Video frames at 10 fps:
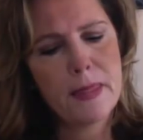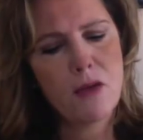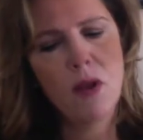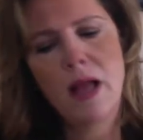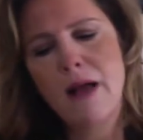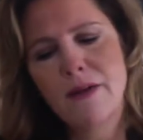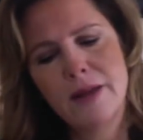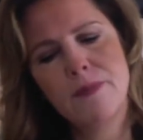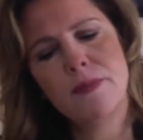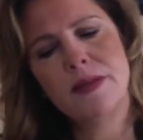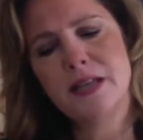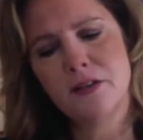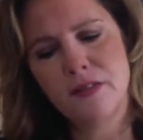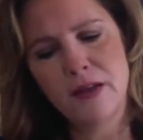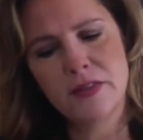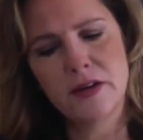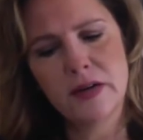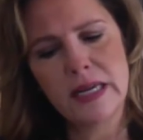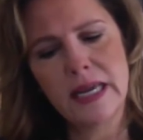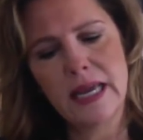well, how can I put myself out there
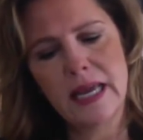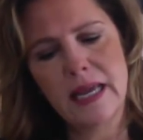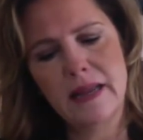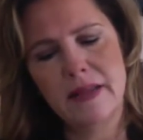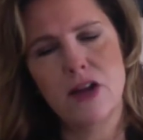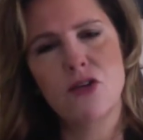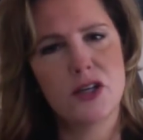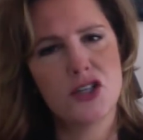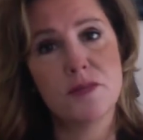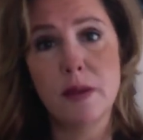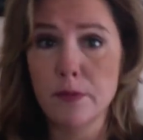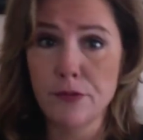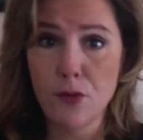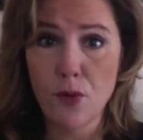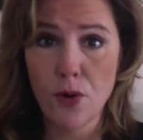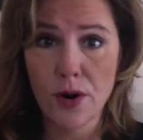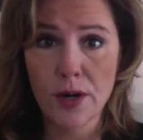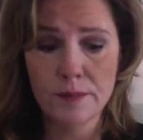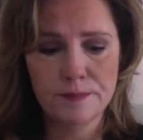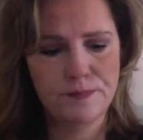again? They crushed me before.